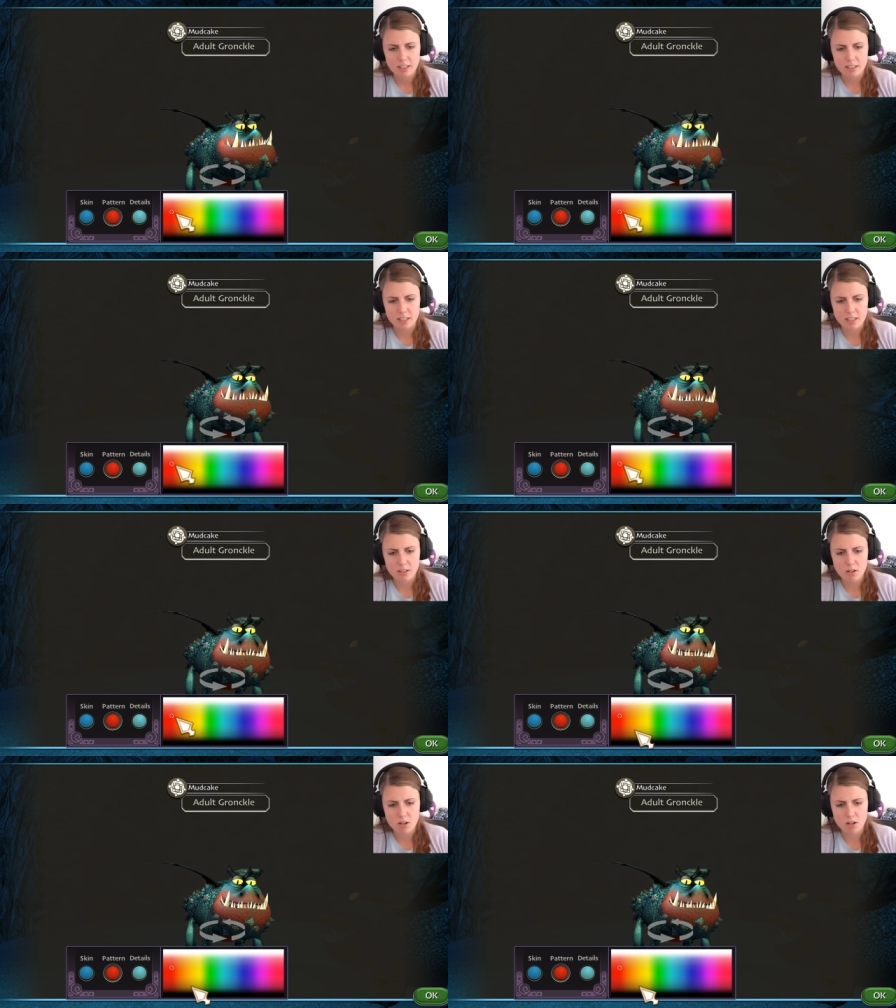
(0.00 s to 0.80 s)
Ugh.
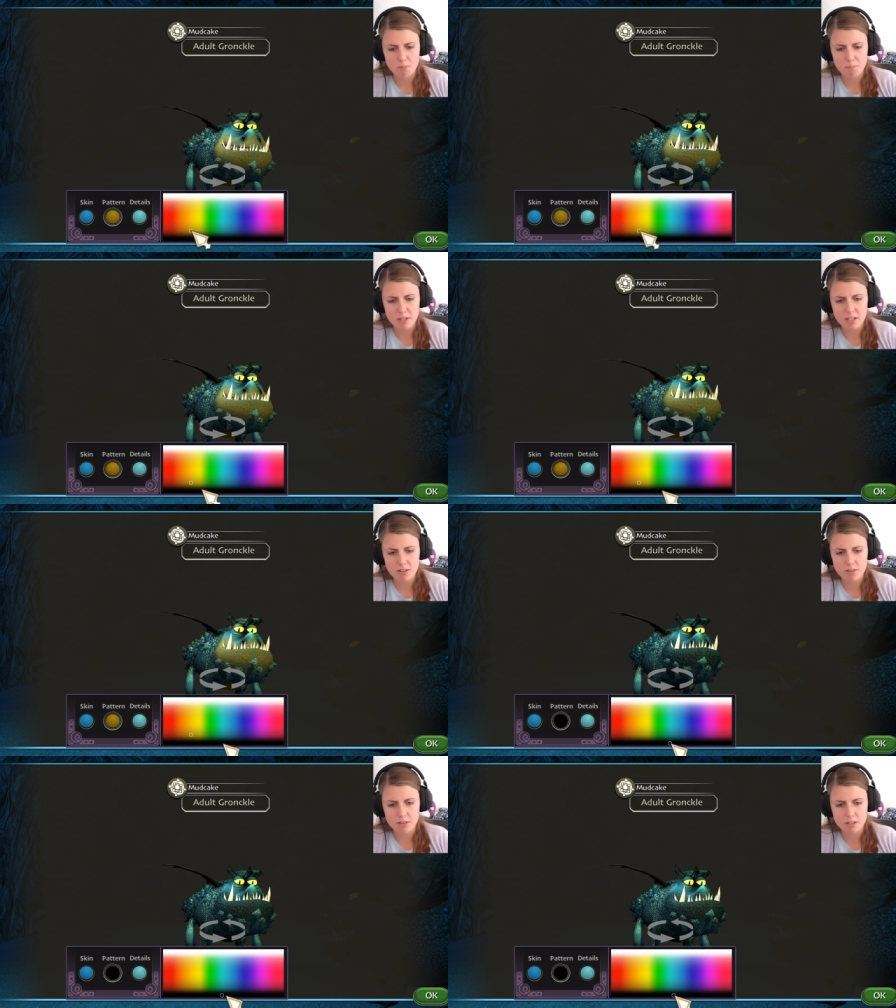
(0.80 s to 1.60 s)
Oh,
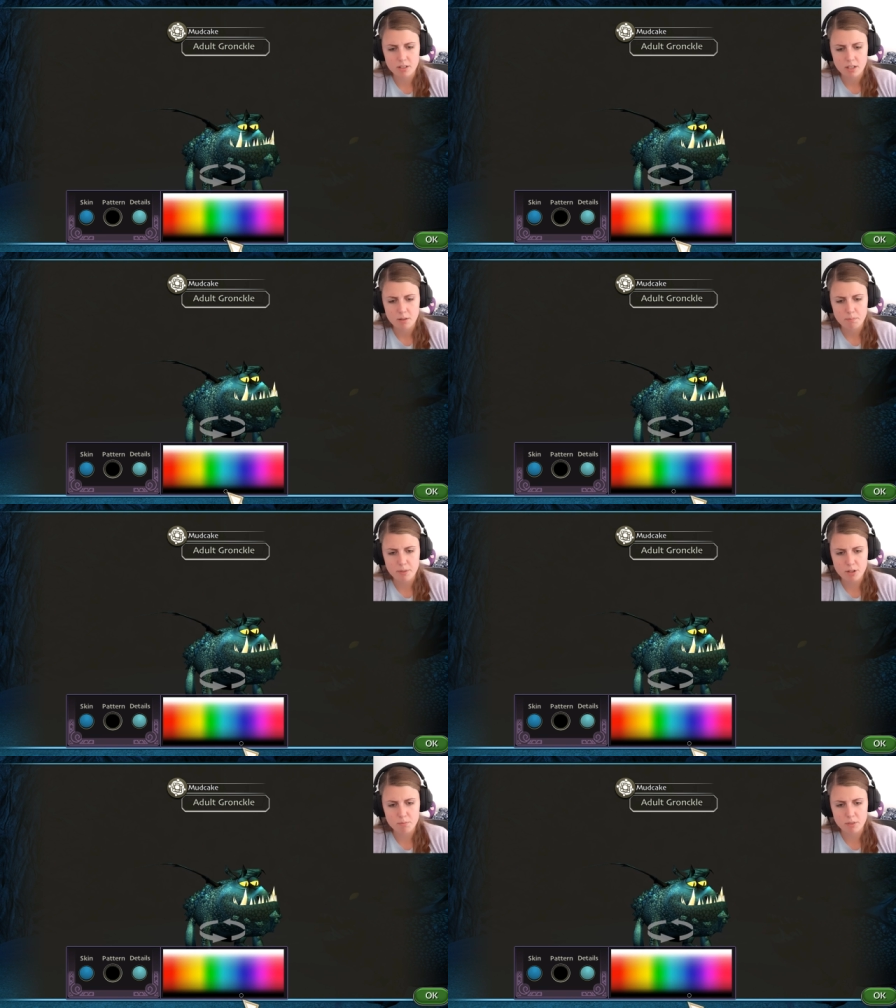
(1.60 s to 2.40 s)
beard!
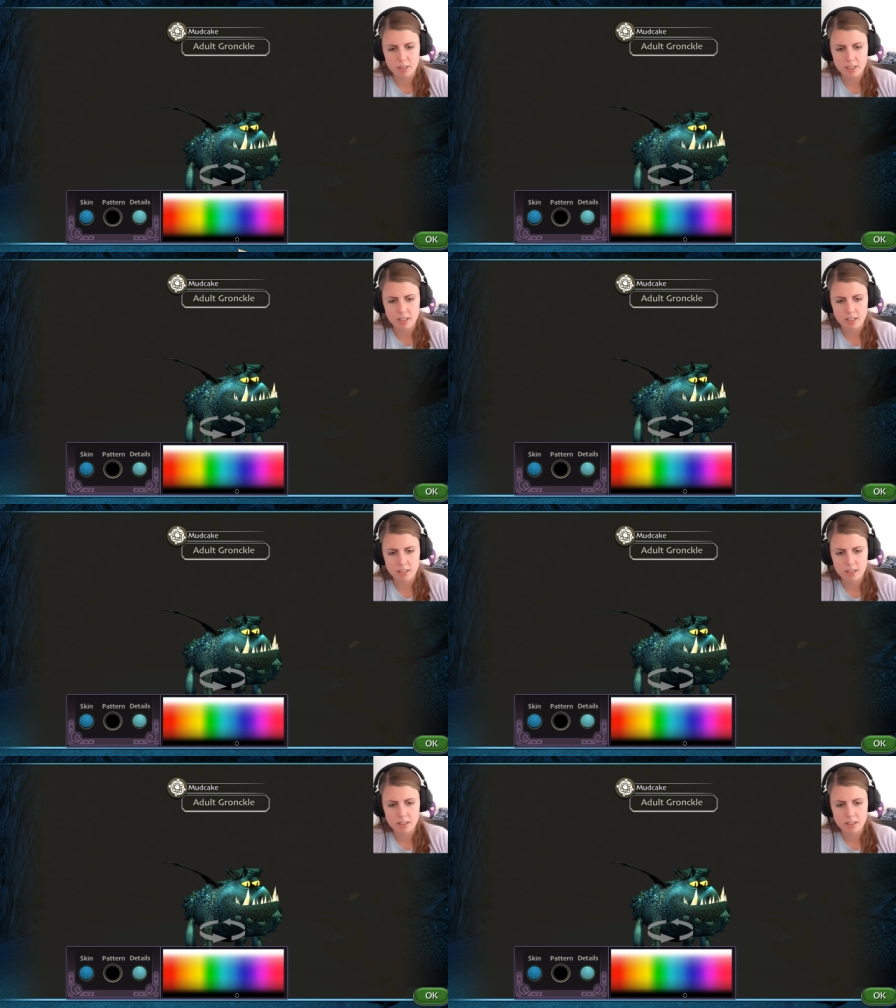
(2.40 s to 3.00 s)
Beard mud cake.